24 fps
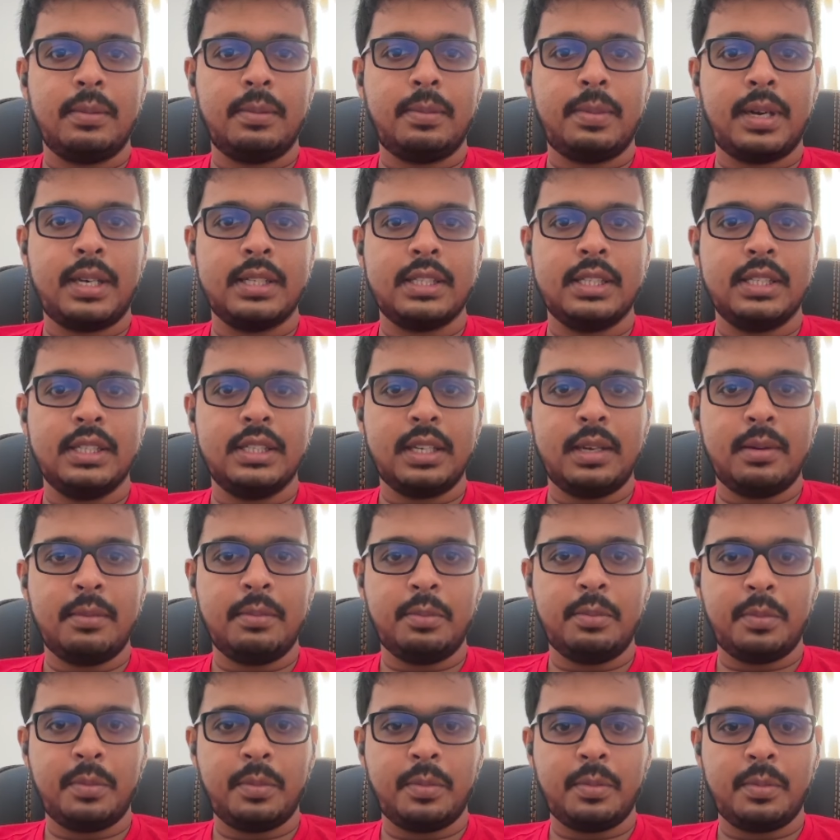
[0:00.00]
passing some
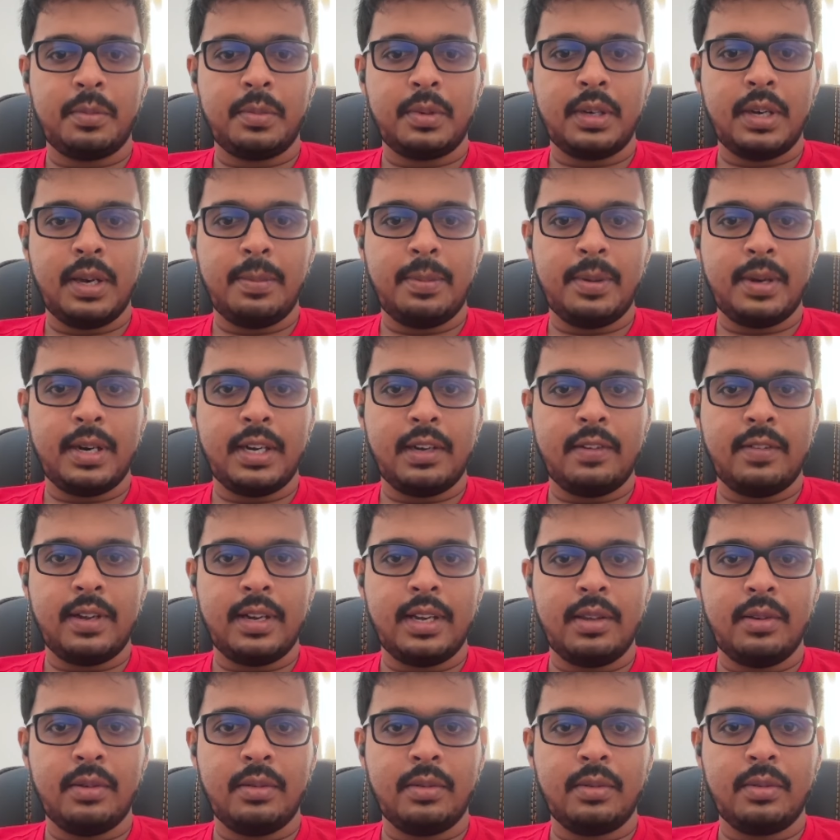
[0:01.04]
different
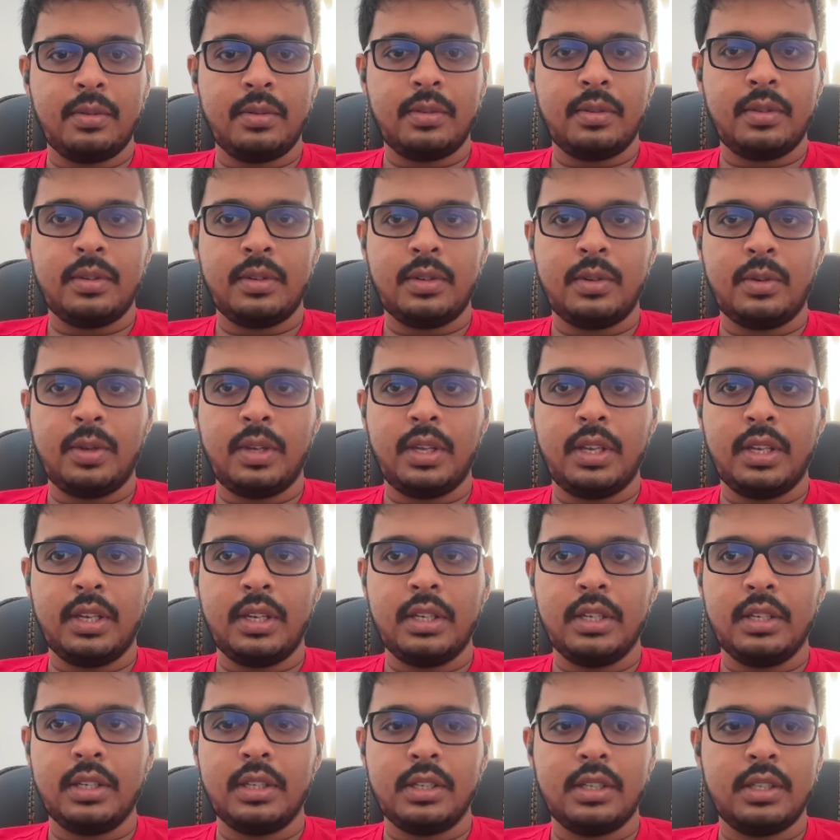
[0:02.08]
value to
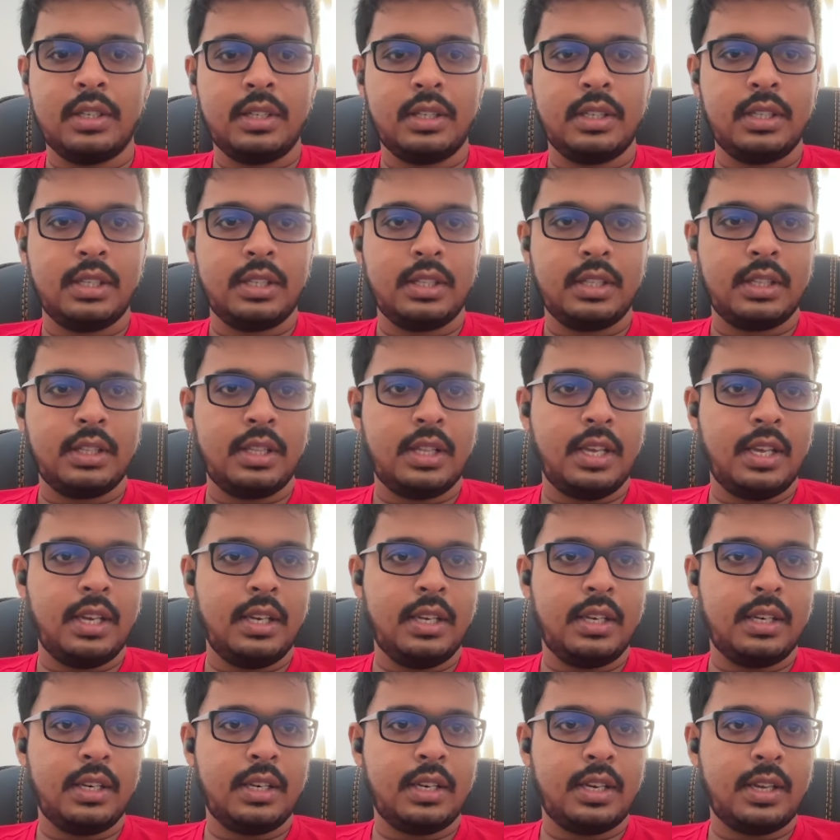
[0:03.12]
here.
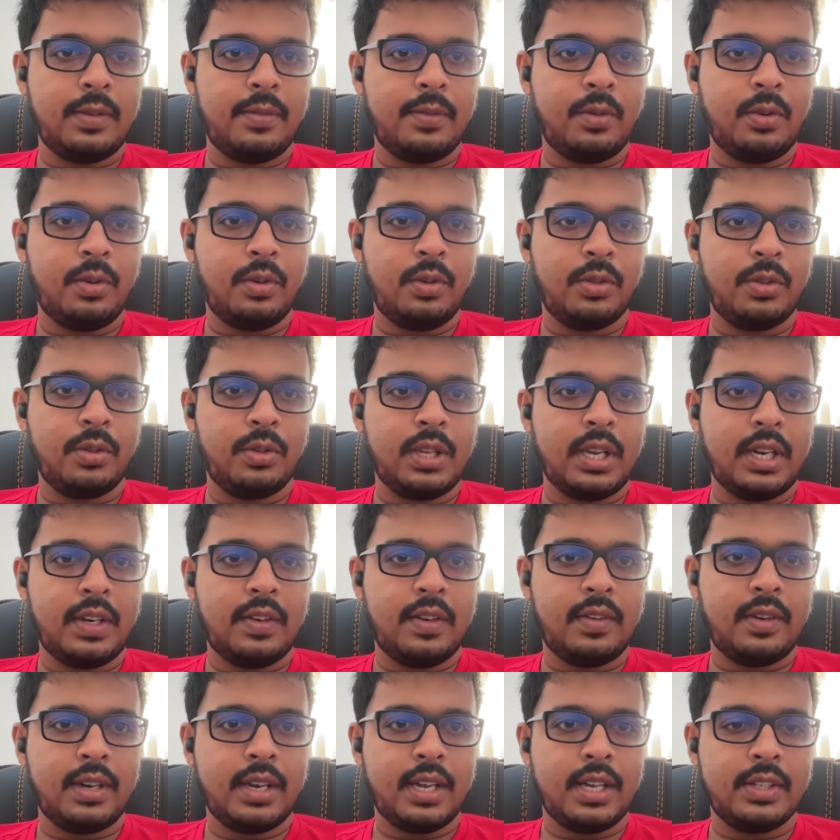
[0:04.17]
Then I want to show
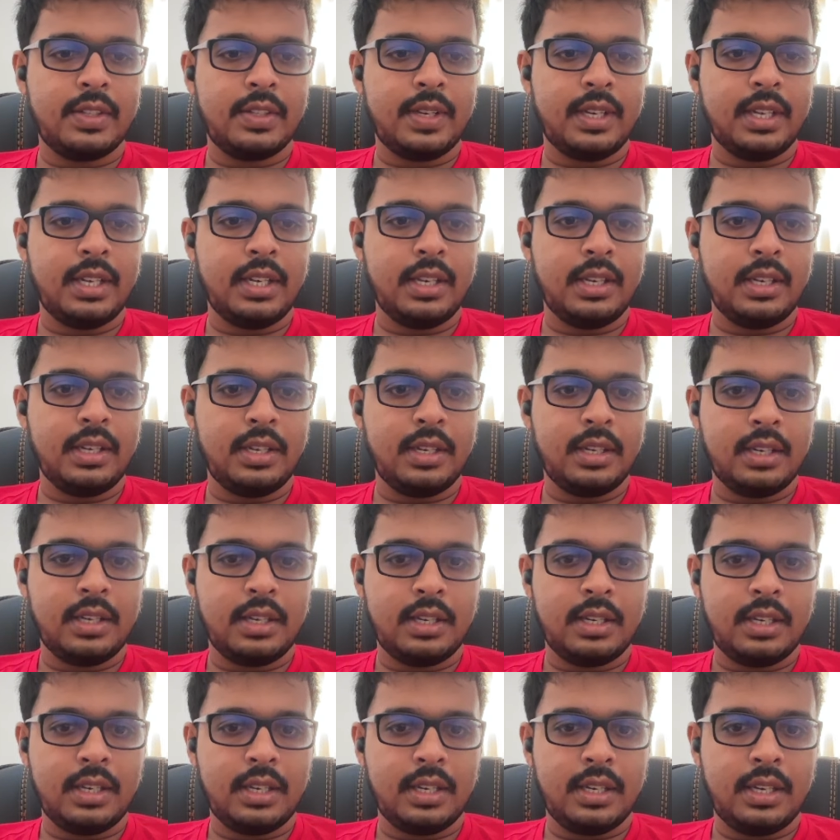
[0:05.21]
that one as well.
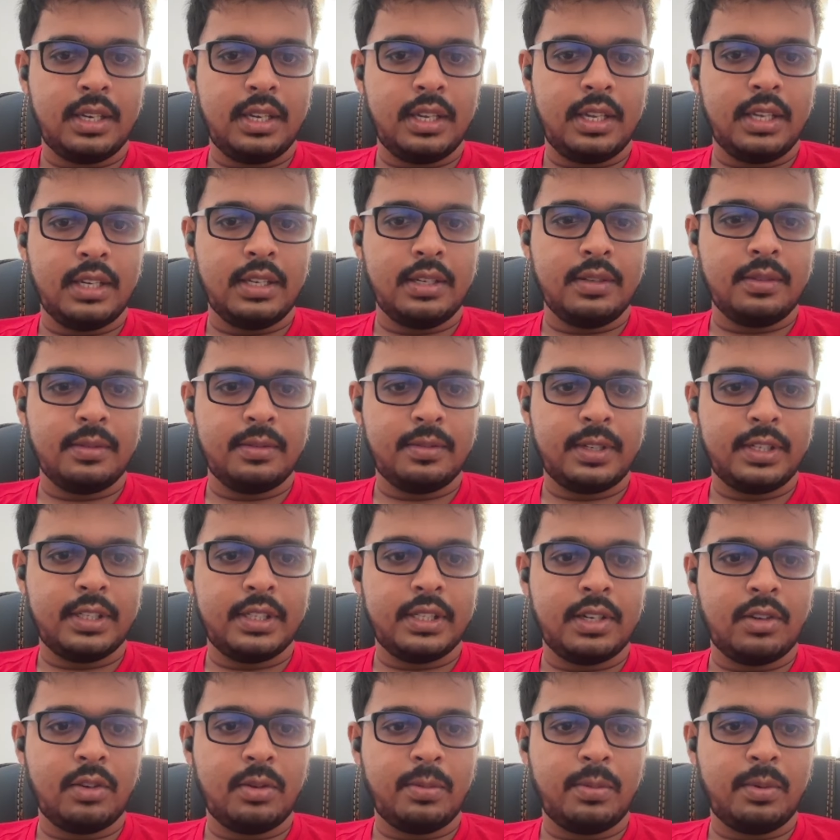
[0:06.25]
In here, what is
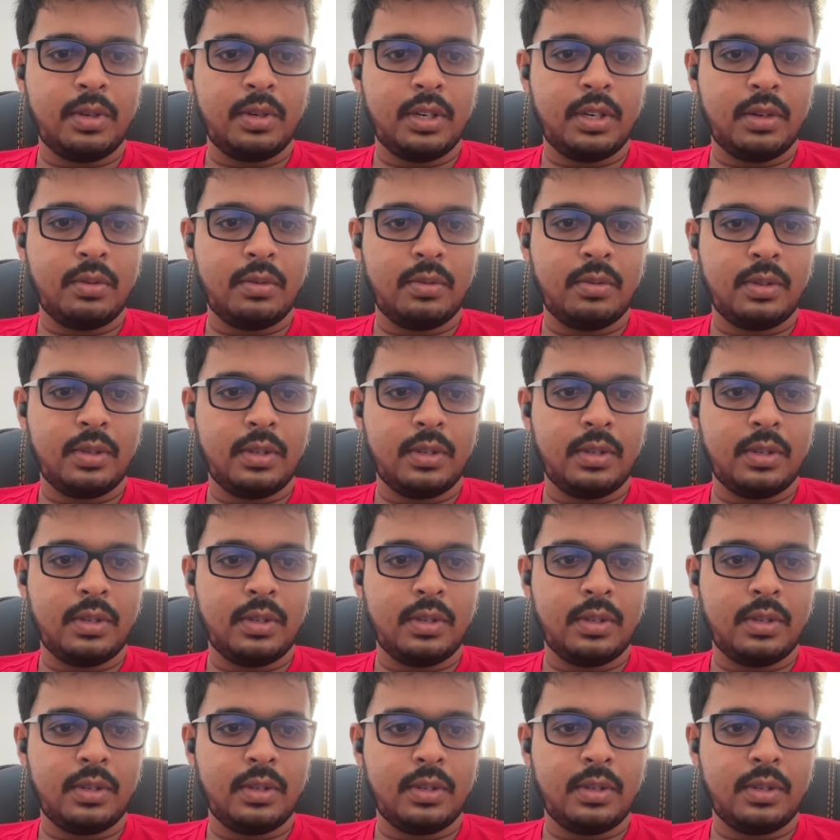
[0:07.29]
the output now?